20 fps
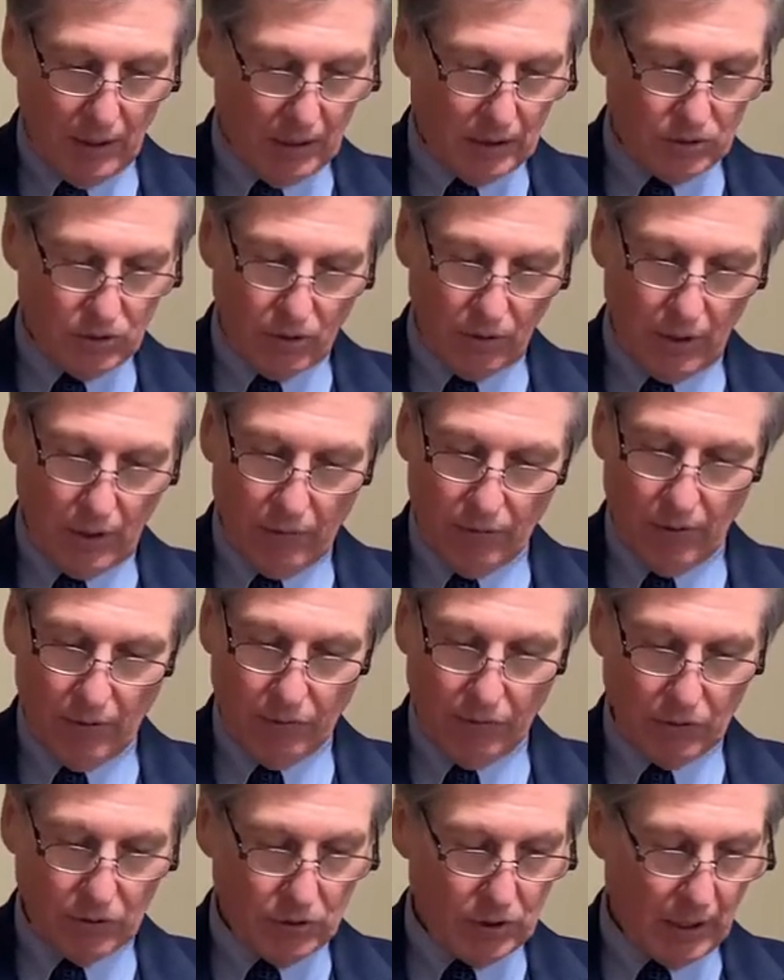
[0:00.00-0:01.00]
So even
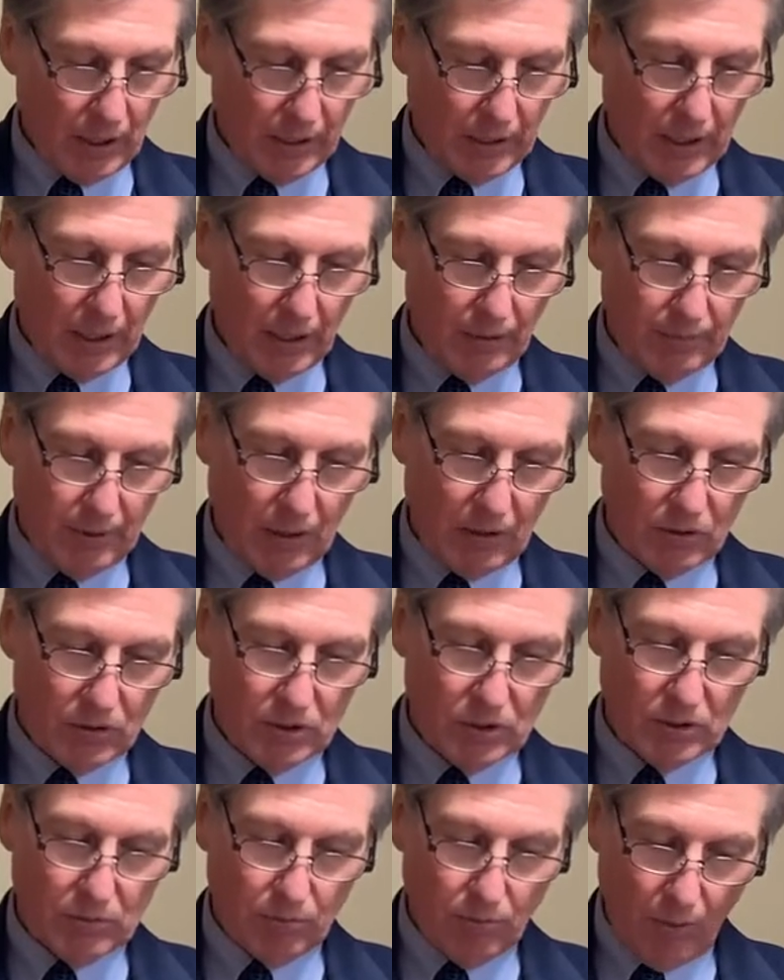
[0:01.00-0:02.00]
if you're talking about a
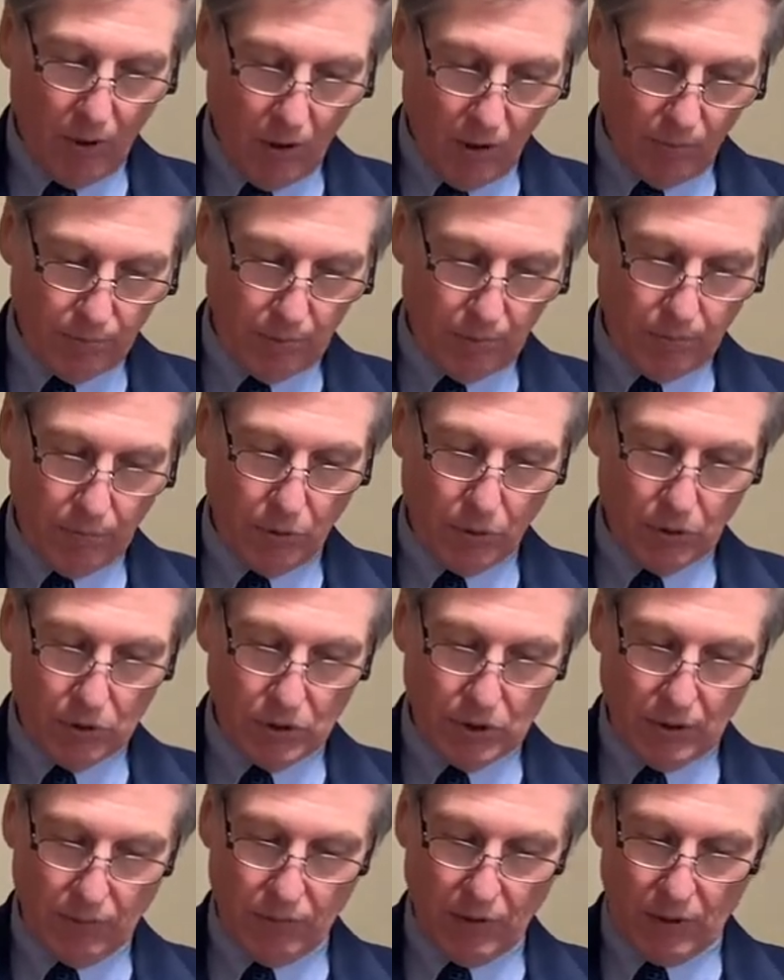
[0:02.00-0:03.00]
small
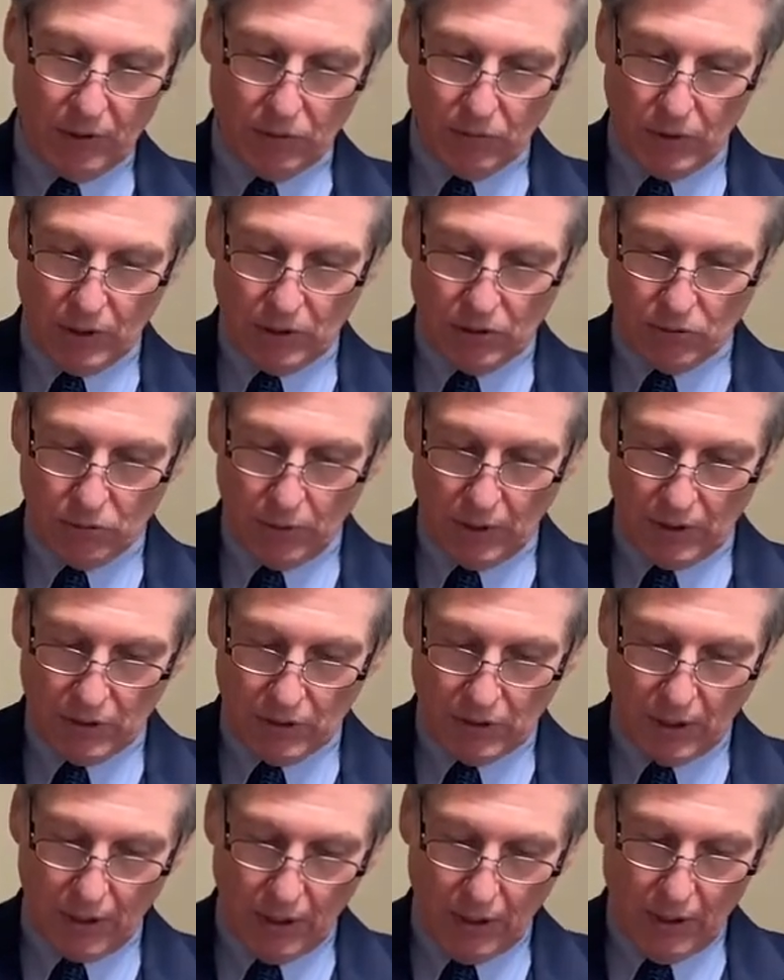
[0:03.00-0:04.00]
proportion of increased
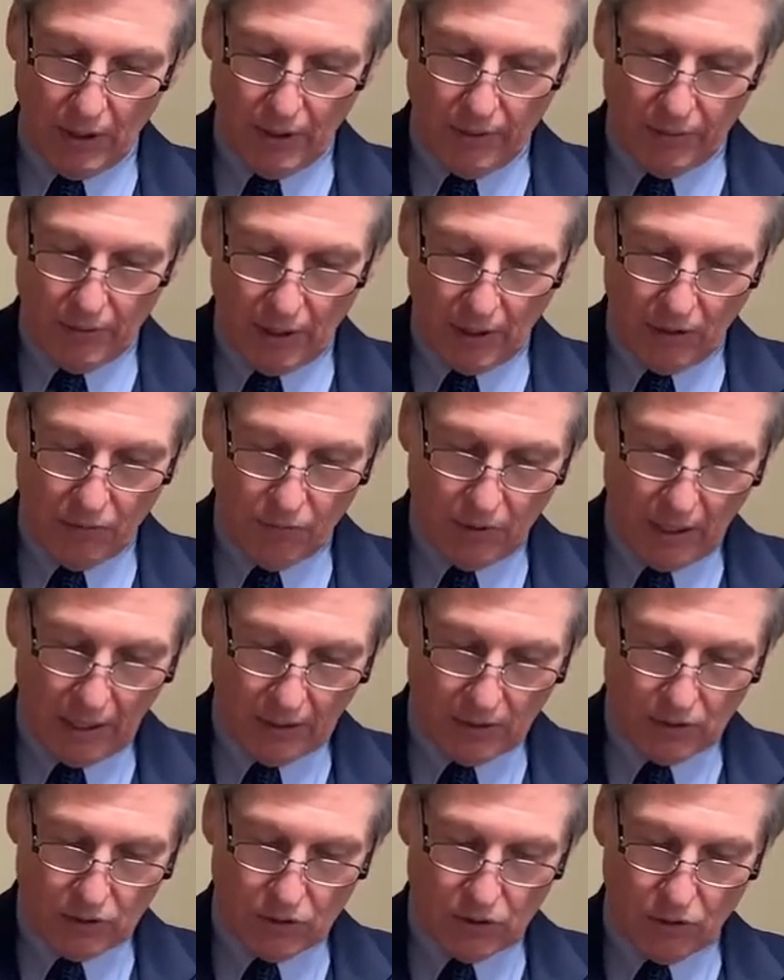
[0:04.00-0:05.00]
risk, then you've
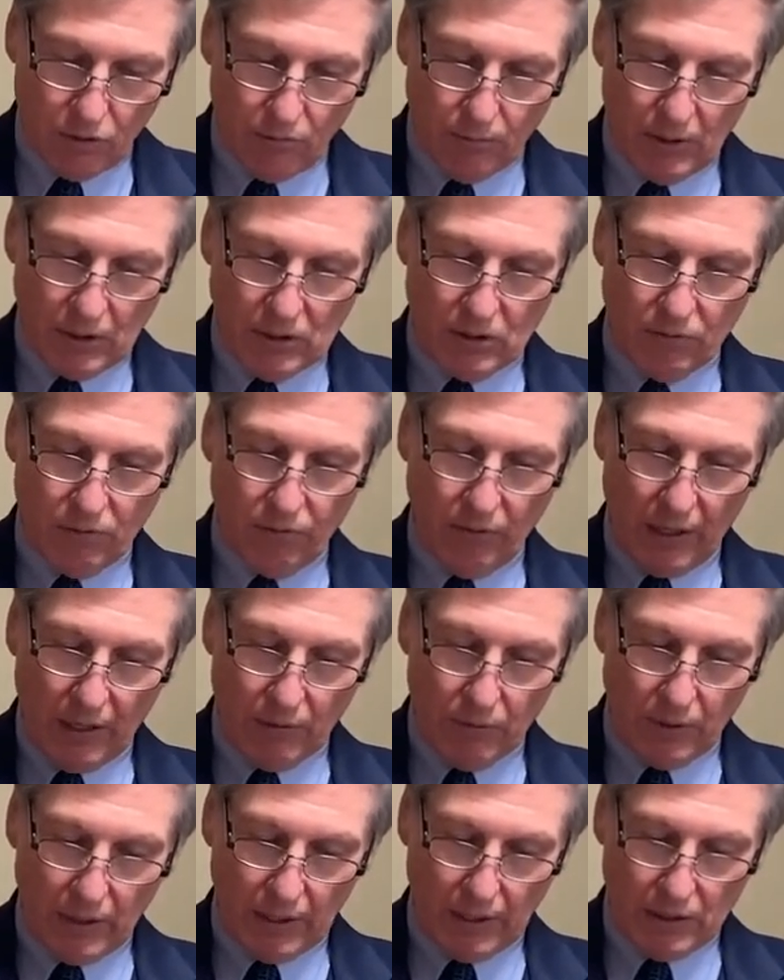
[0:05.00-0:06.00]
got so much
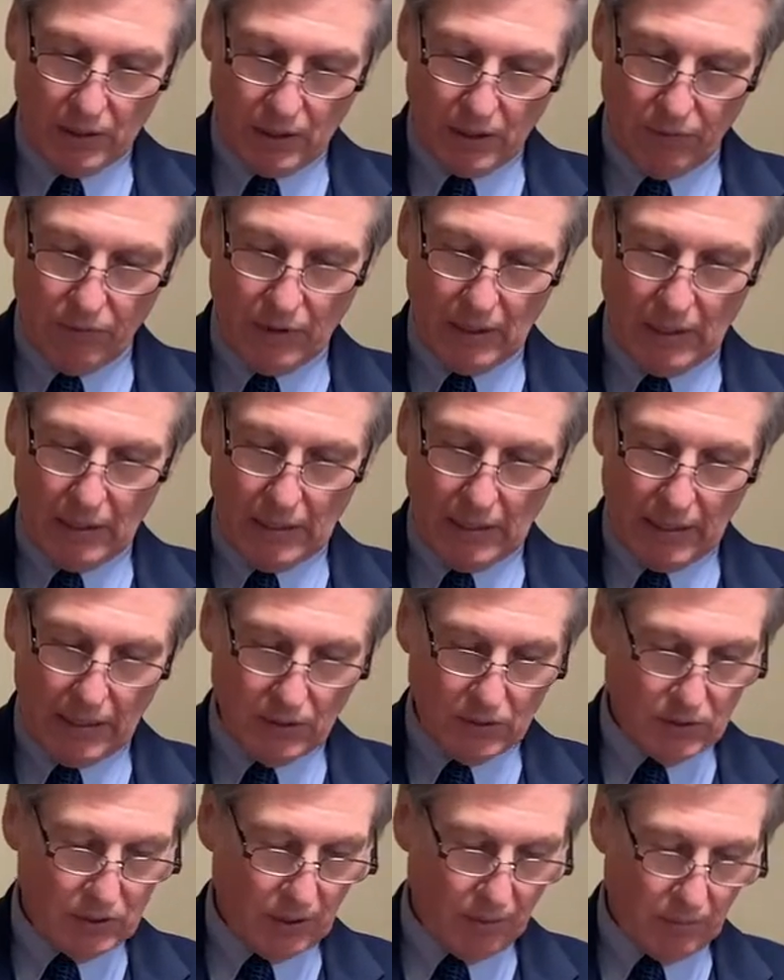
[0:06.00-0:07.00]
viral activity that
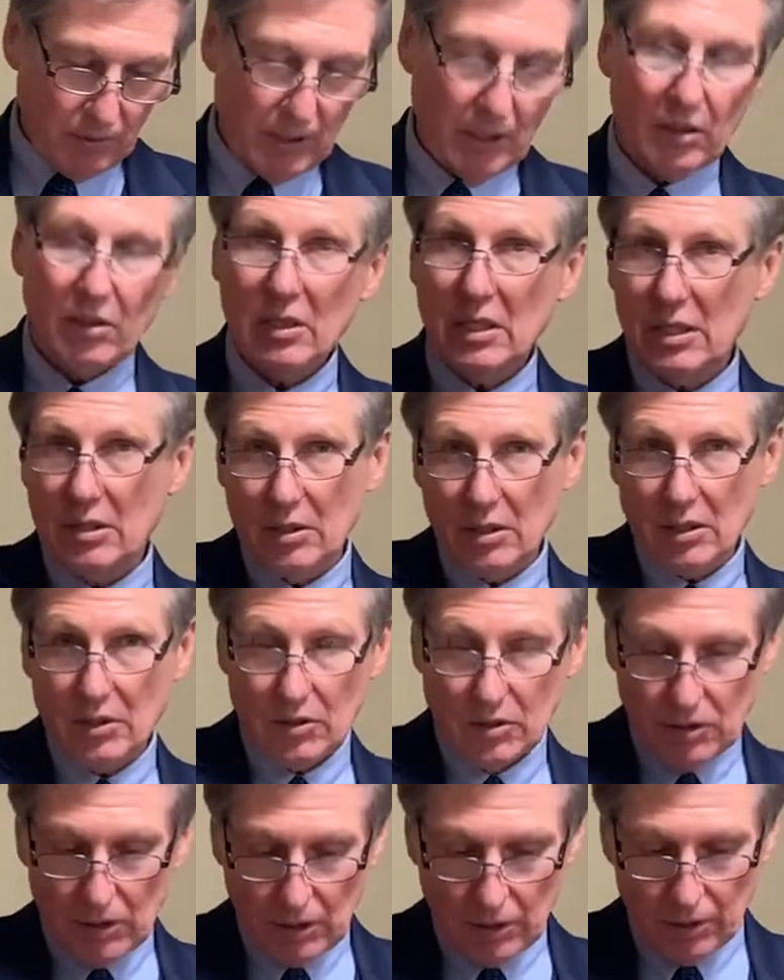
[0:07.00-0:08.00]
is something you need to
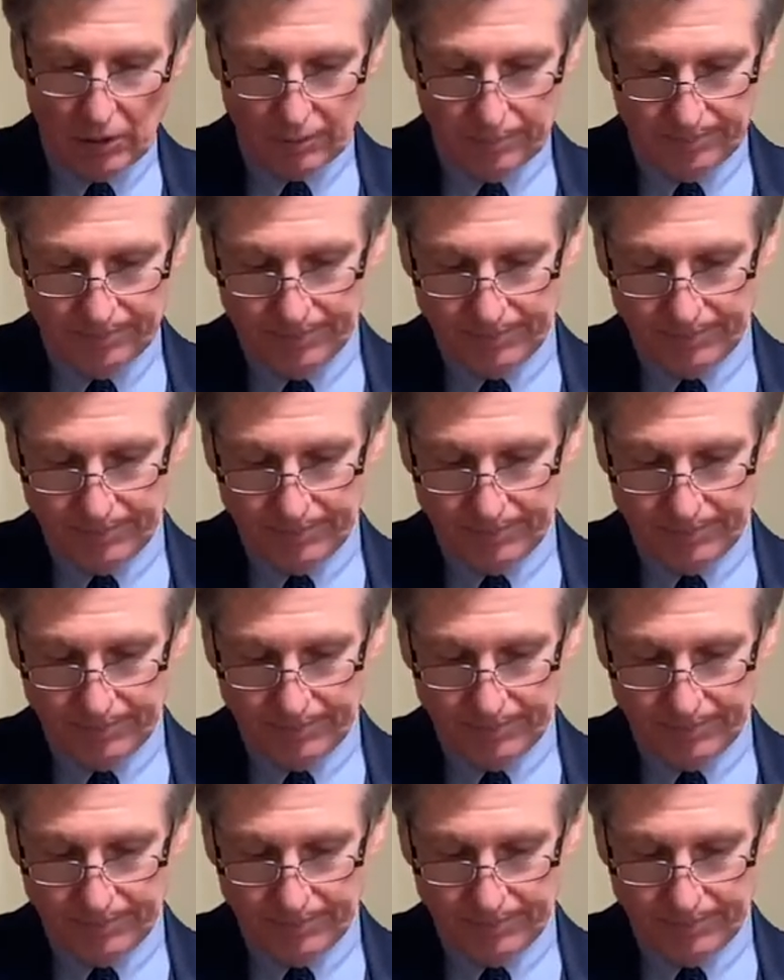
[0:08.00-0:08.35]
consider.